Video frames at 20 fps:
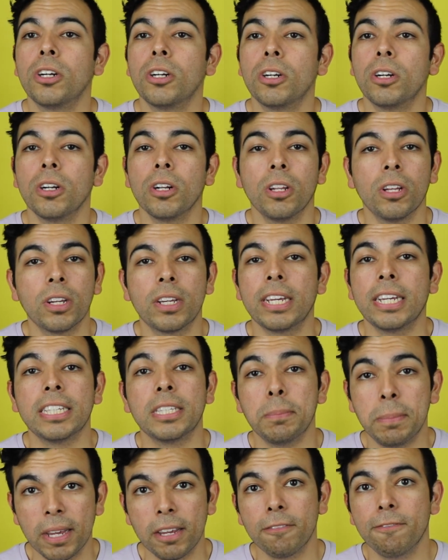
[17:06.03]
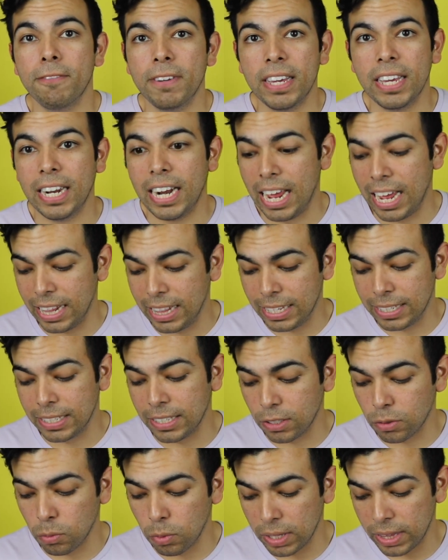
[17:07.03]
Her look is big fit, and this
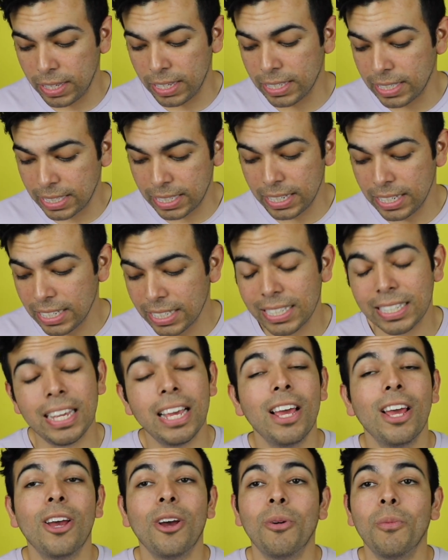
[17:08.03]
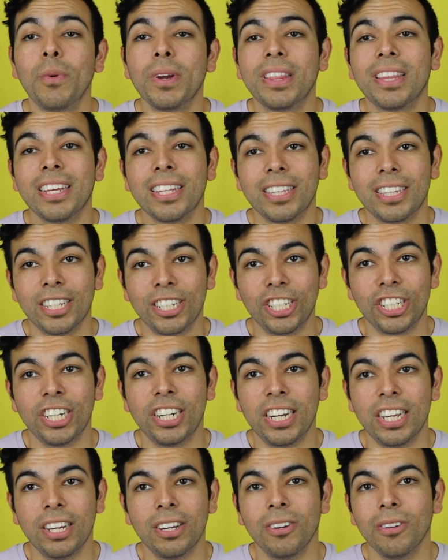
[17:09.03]
is what this is, with the
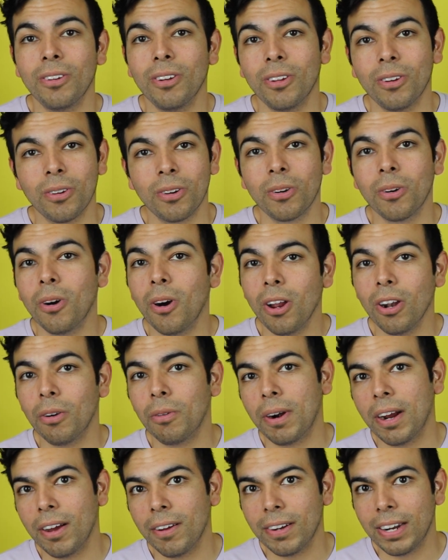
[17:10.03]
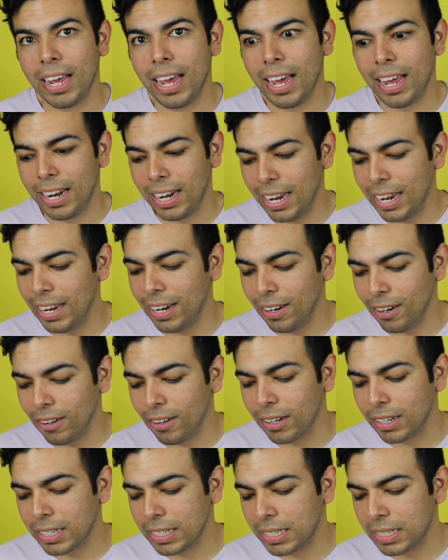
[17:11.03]
Chanel logo all around, and it
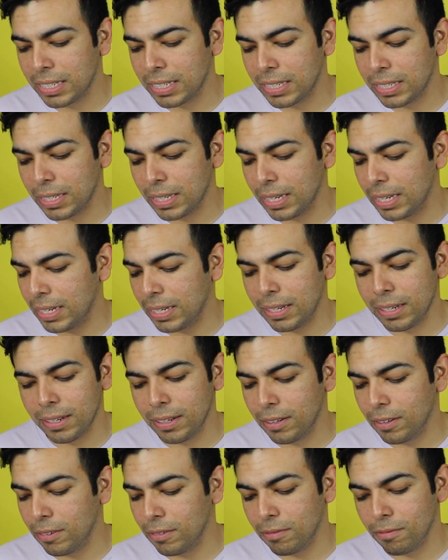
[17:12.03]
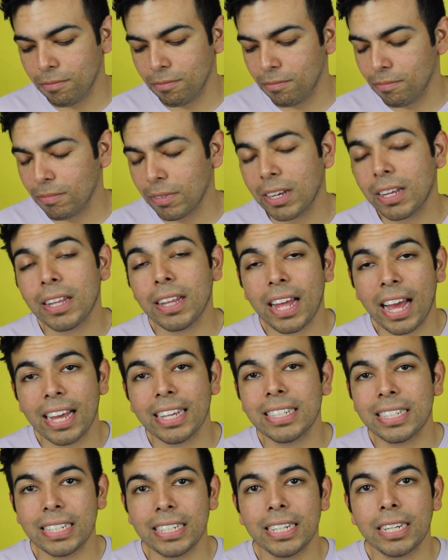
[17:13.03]
looks
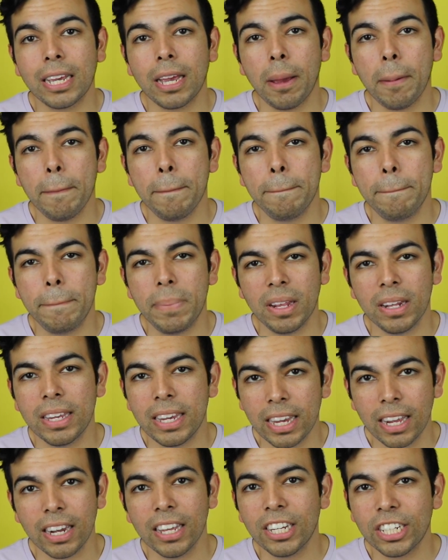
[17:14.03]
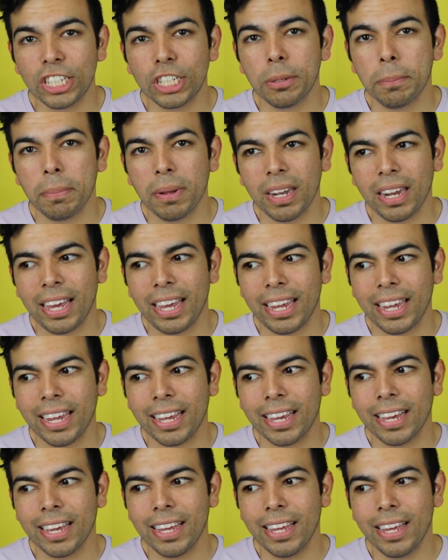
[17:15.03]
classic Billie Eilish, but like